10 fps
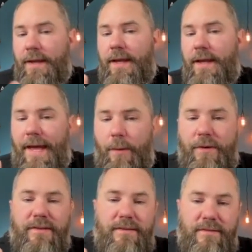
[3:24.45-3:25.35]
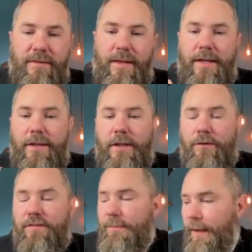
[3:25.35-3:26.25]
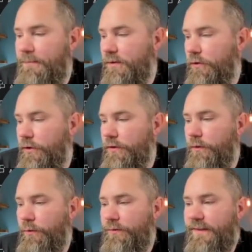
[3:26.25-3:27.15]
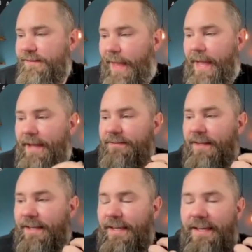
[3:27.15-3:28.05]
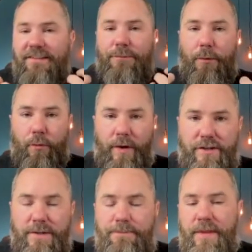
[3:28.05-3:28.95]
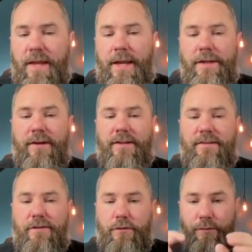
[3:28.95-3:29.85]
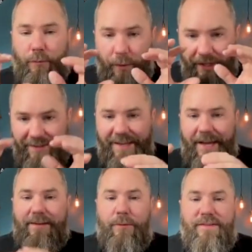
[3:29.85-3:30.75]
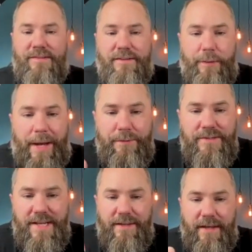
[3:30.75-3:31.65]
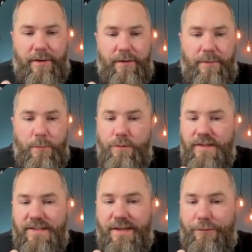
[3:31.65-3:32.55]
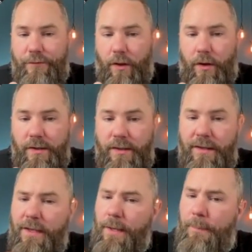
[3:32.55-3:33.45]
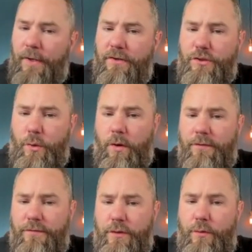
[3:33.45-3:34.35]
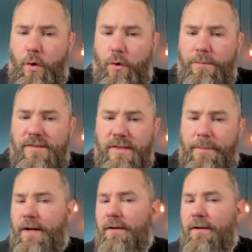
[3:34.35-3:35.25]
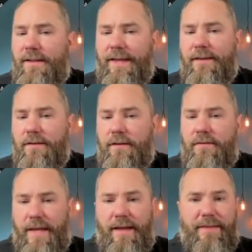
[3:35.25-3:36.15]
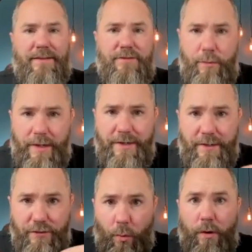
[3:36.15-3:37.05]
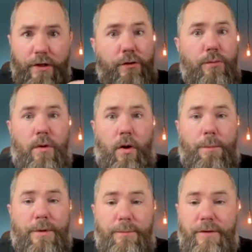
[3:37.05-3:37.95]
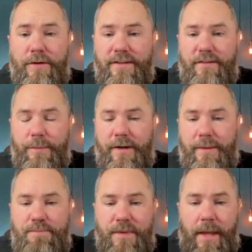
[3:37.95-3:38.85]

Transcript: That one's, sometimes you can use these as like inspiration. You don't have to do exactly what it says. So I would take out moving day vlog, but tour of new homes in Maryland, yeah, that's a great idea. Touring new home communities in Maryland.